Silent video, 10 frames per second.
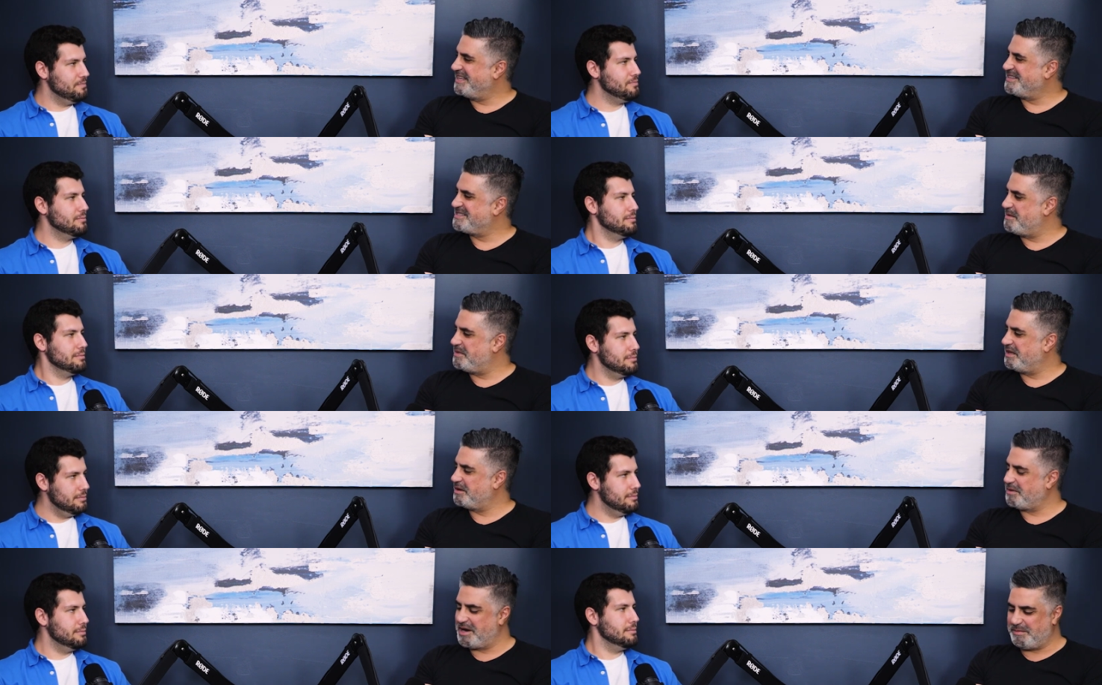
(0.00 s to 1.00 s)
Speaker 1: into something
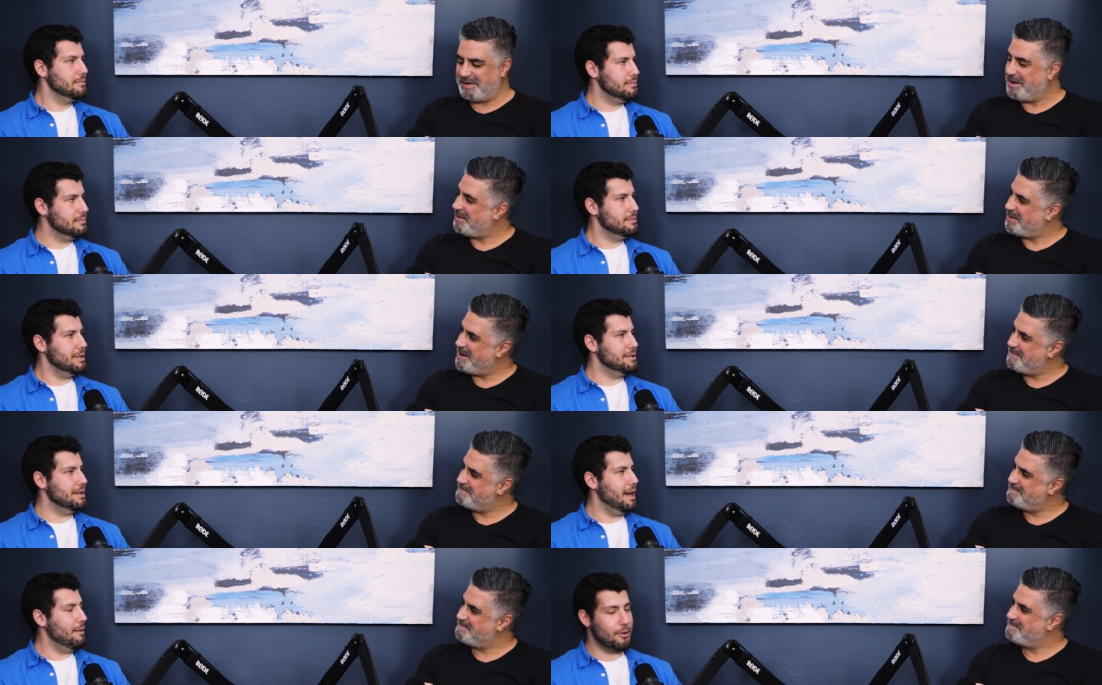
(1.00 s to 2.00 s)
incredible. How are you, man?
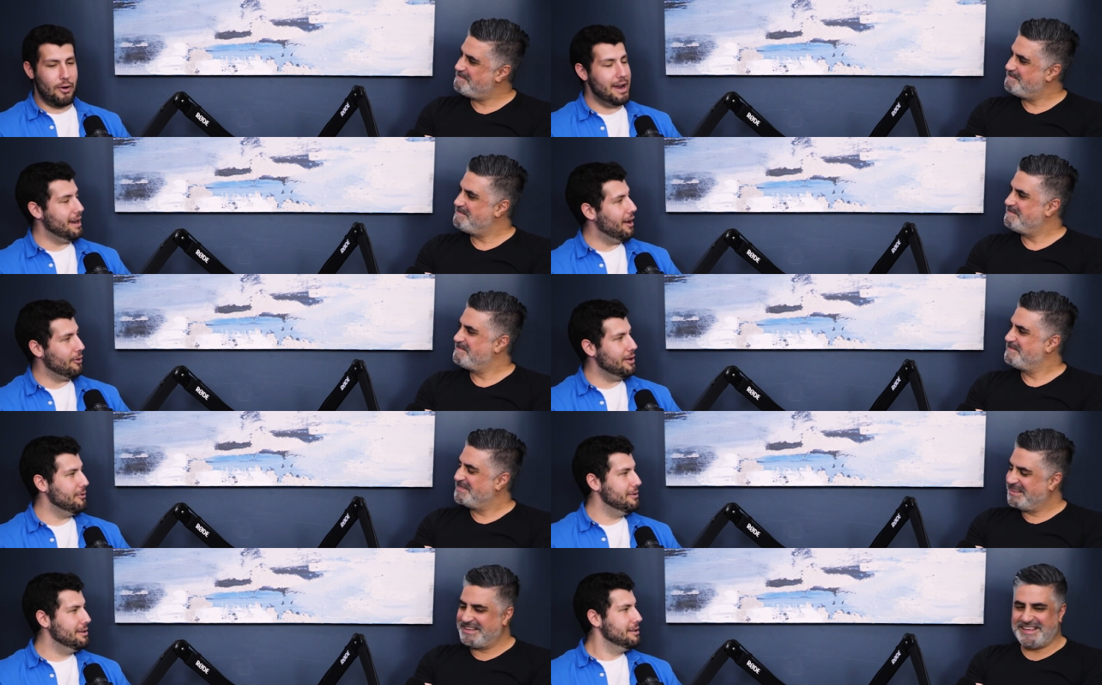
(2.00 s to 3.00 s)
I'm great. How are
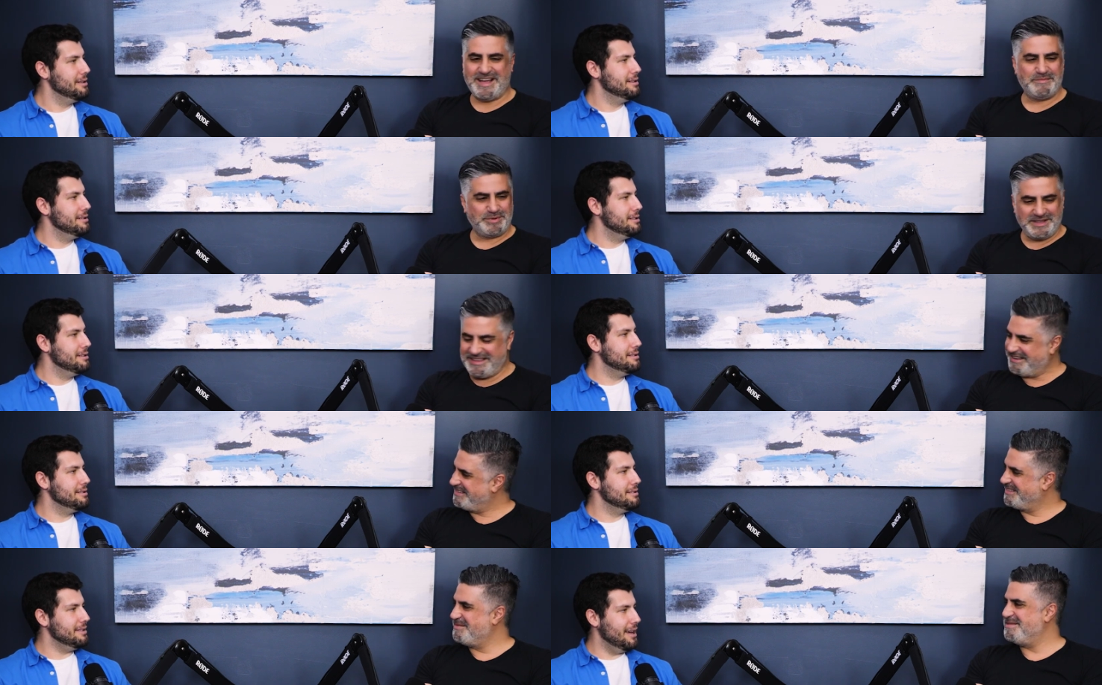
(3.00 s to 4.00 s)
you? Yeah, I'm
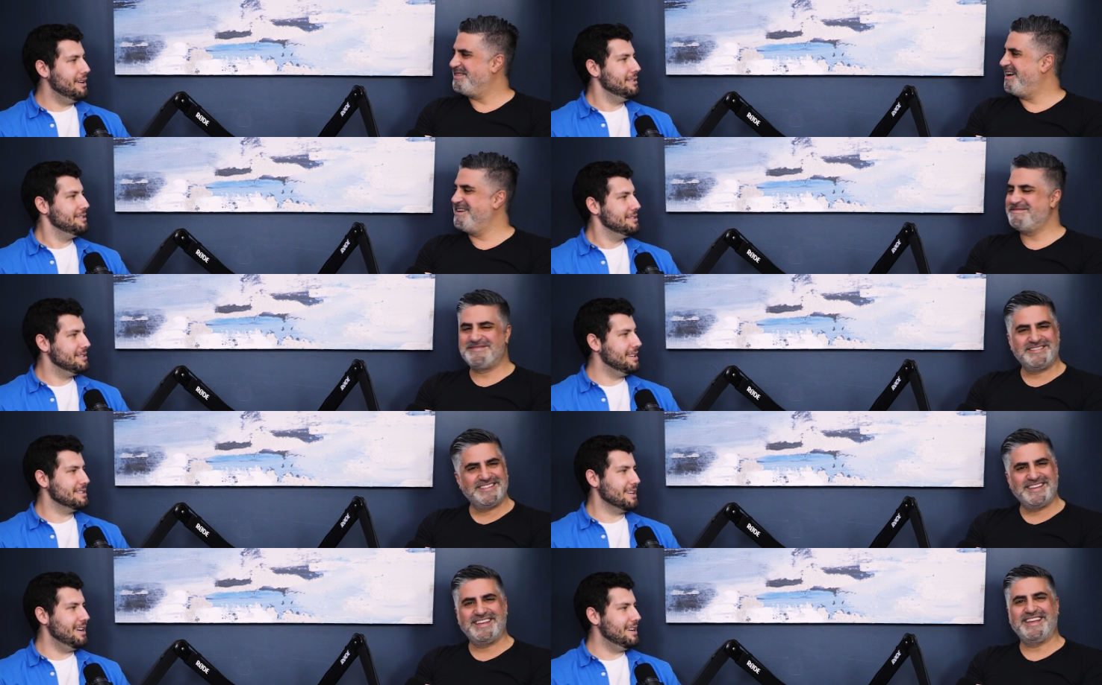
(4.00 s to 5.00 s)
breathing. I'm yeah, alive.
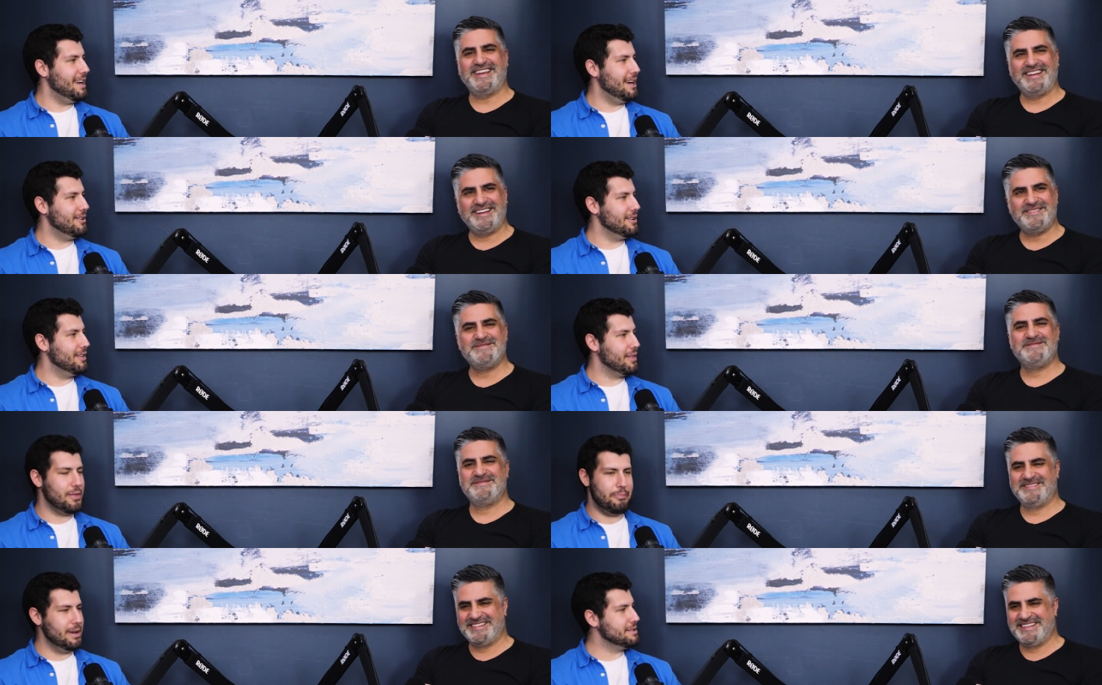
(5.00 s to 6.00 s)
That's good. And, um,
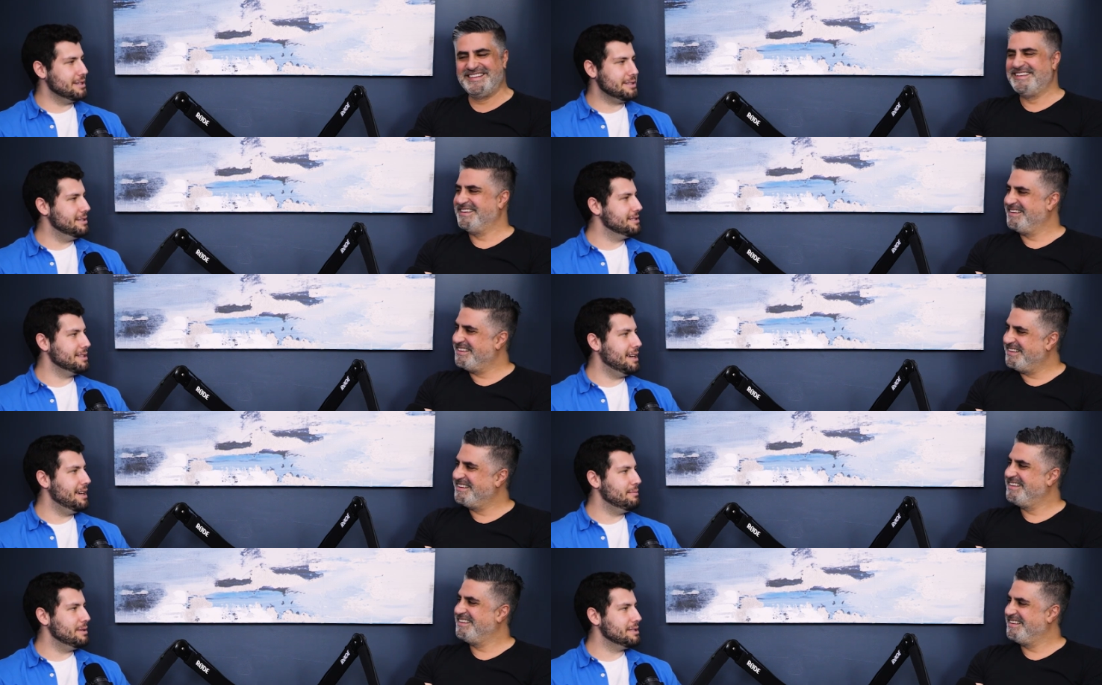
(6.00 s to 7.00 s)
Speaker 2: business is
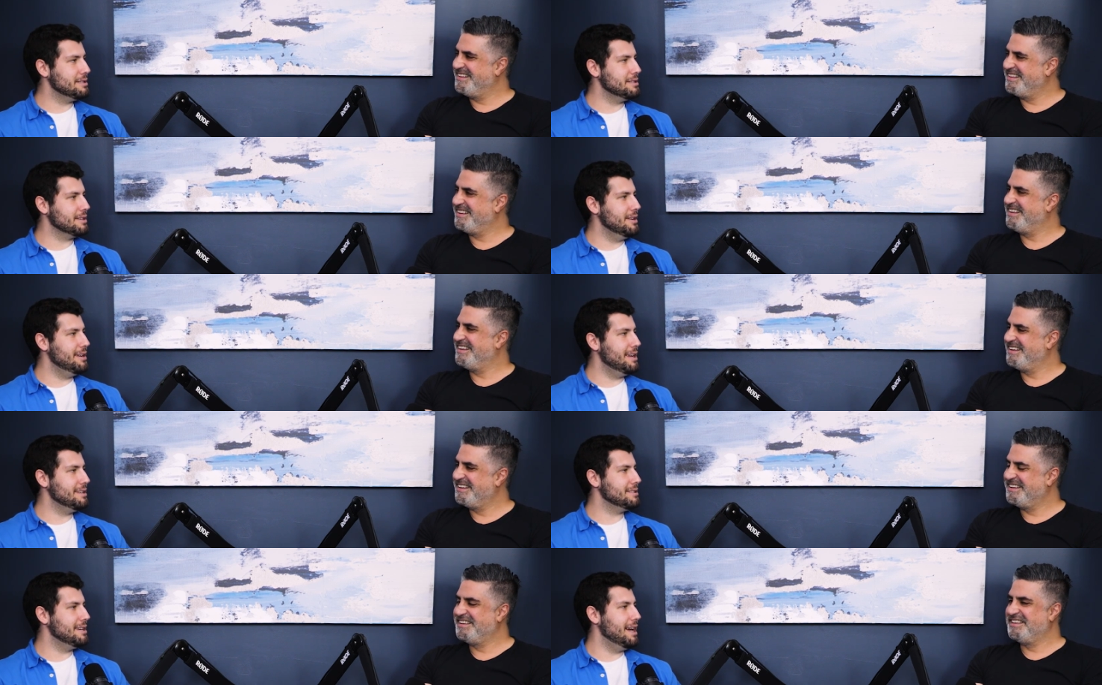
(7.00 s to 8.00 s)
uh, business is good
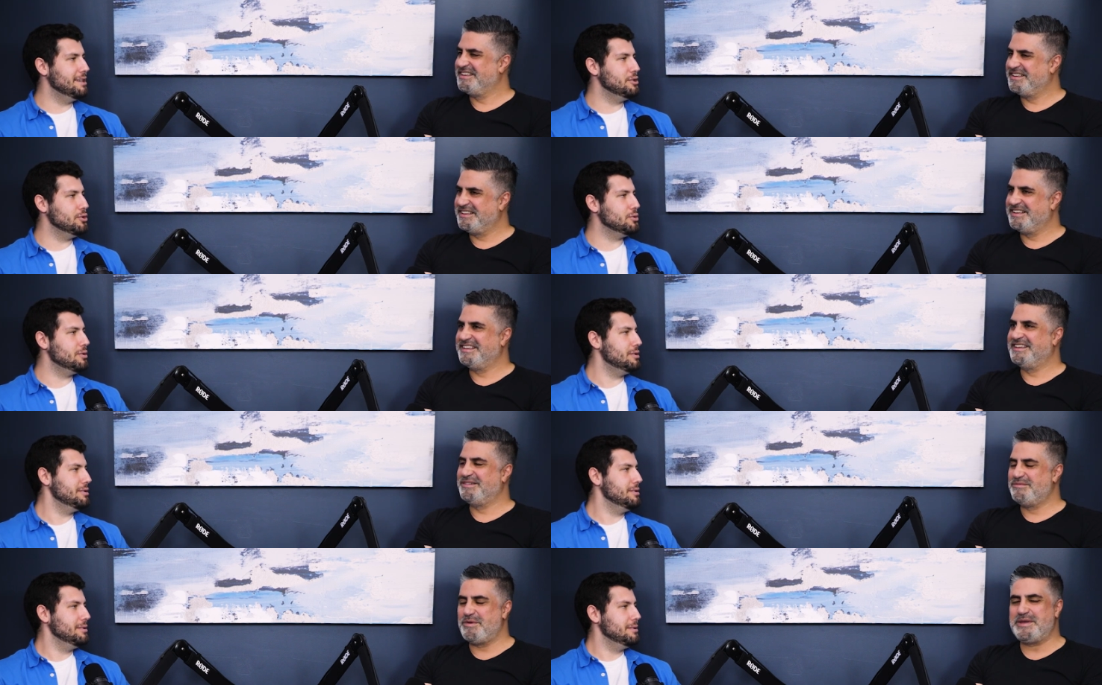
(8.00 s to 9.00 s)
as as usual.
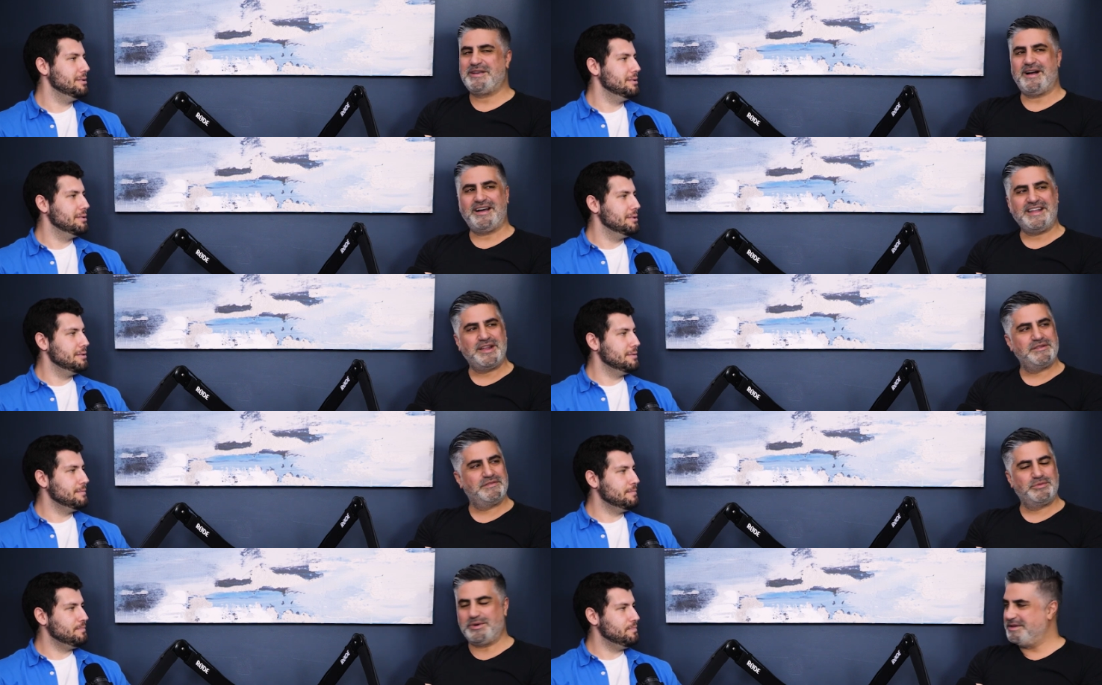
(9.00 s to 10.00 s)
Speaker 1: Well, we got out
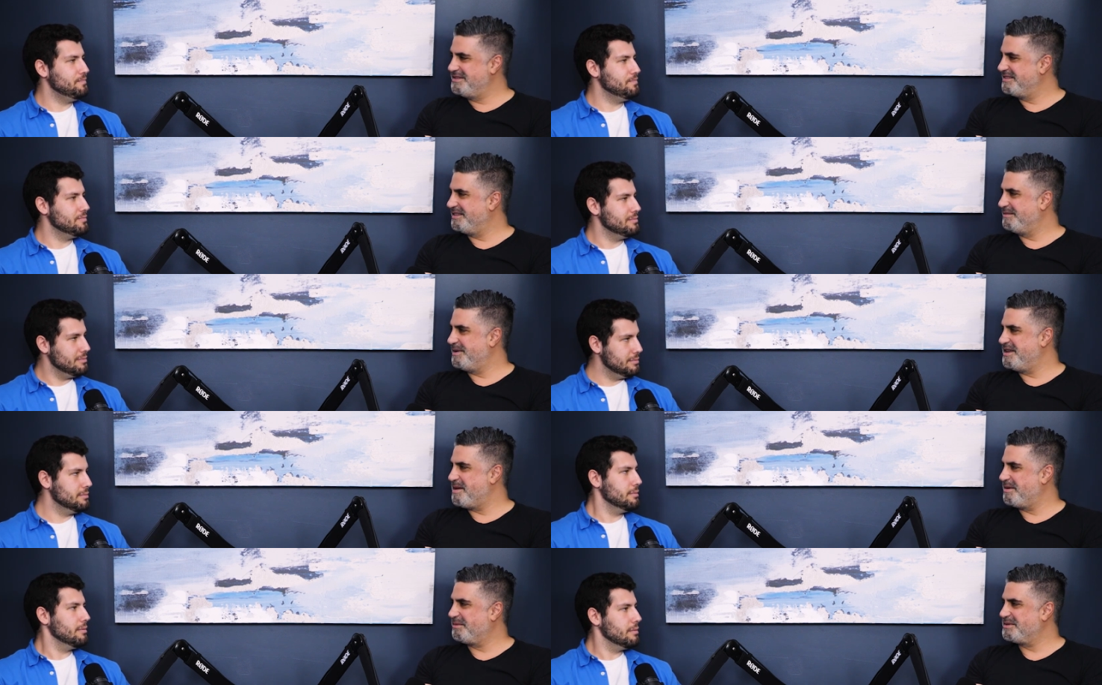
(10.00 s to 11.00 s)
of the woods. The
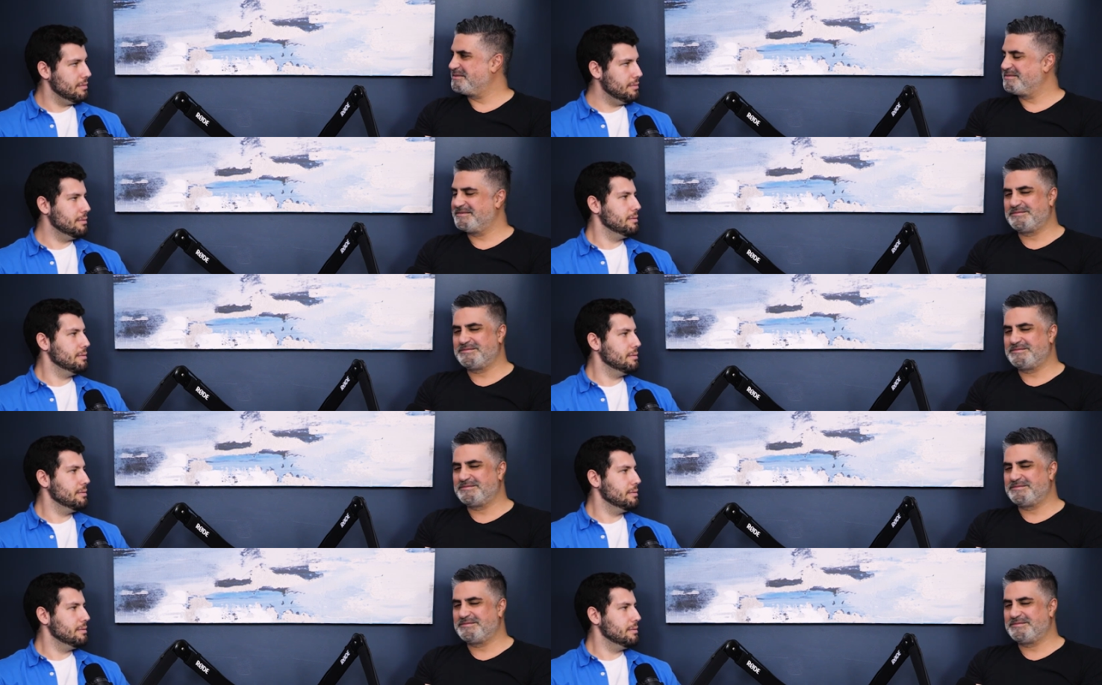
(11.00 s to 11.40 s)
pandemic was